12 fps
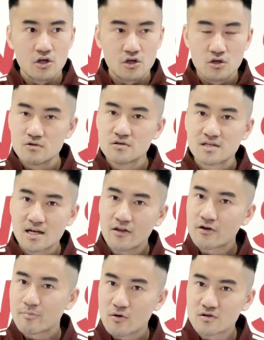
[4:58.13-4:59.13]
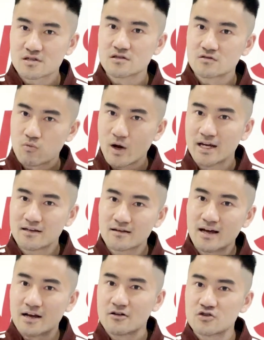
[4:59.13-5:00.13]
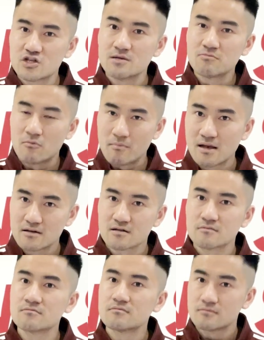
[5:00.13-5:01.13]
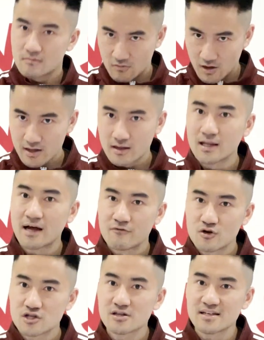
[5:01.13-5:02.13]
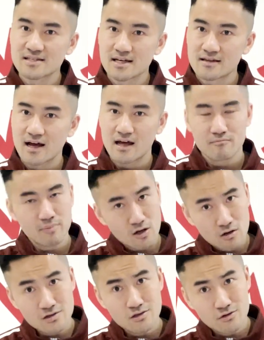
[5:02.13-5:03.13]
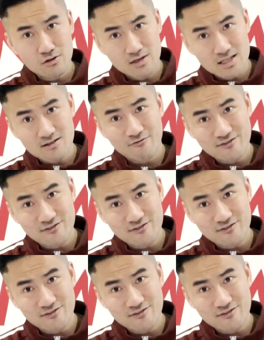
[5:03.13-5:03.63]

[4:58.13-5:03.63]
use the other person's weight, energy, momentum, right? Leverage, things like that. But also you need some